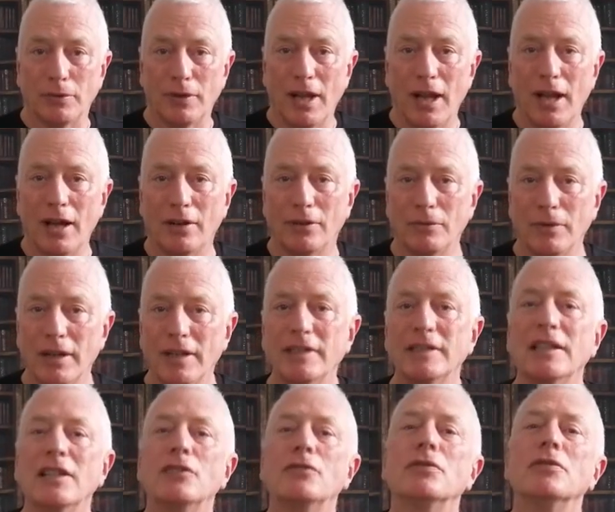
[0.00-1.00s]
Now, when I
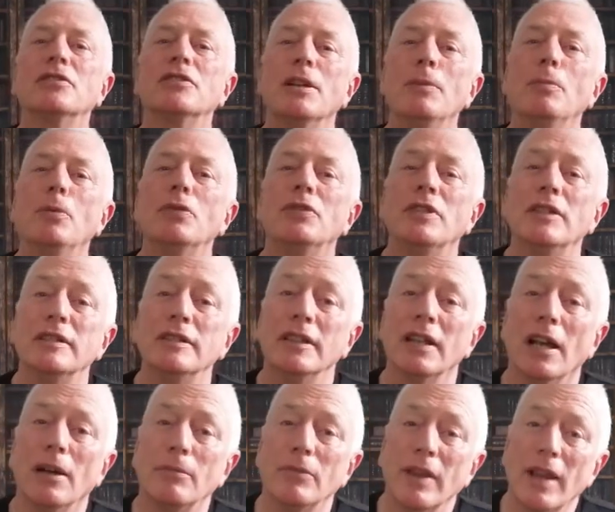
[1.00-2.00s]
say it's real simple, it doesn't
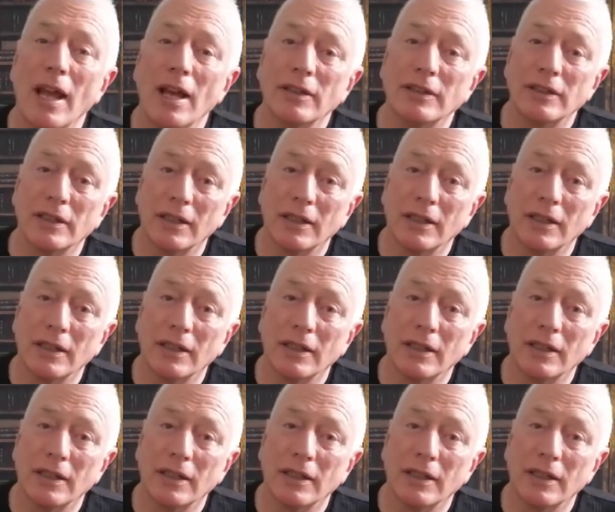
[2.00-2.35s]
come without